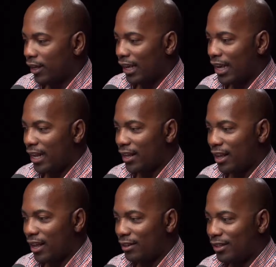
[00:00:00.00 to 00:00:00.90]
And
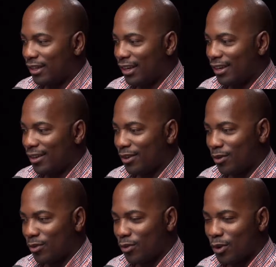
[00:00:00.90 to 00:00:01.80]
I said,
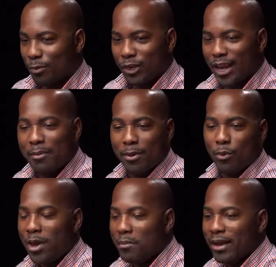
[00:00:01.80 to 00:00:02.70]
"Yeah, but
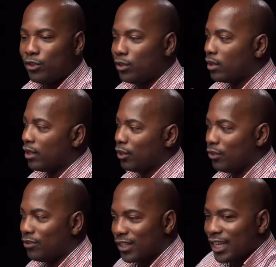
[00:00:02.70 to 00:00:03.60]
what made you've
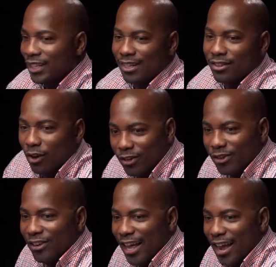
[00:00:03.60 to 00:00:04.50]
seen this all
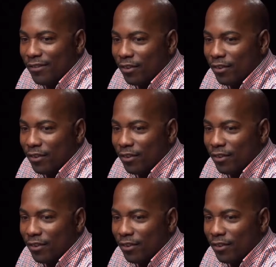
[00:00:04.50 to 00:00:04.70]
your life.